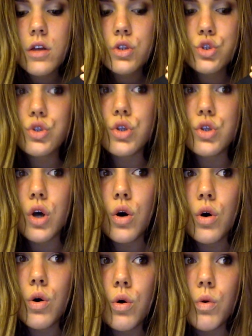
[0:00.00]

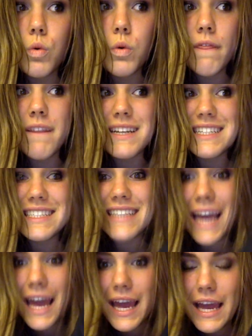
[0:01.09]
so the
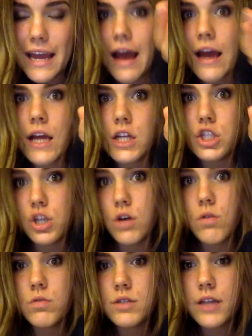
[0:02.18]
day and I
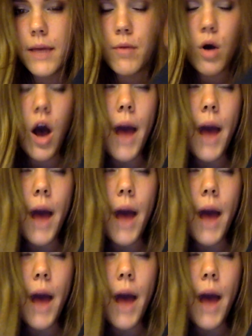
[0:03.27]
don't like I'm